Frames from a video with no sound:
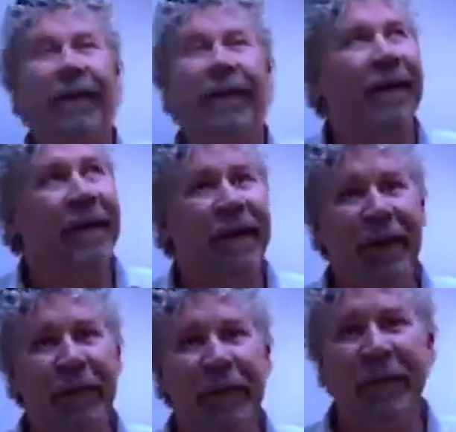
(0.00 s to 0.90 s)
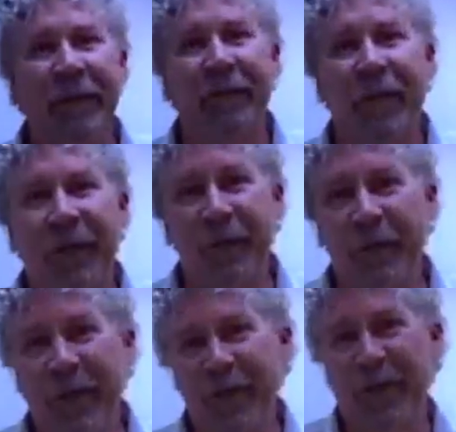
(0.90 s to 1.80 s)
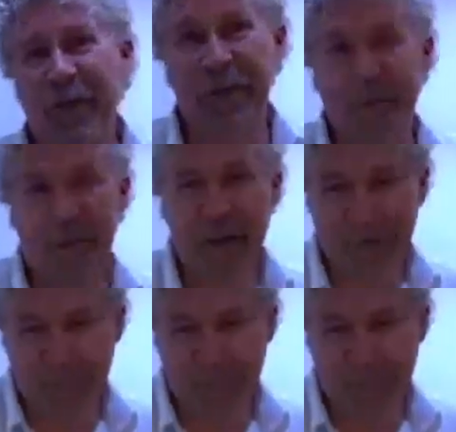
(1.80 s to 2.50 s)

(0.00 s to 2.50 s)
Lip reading: you can keep yourself clean on both sides of the boat.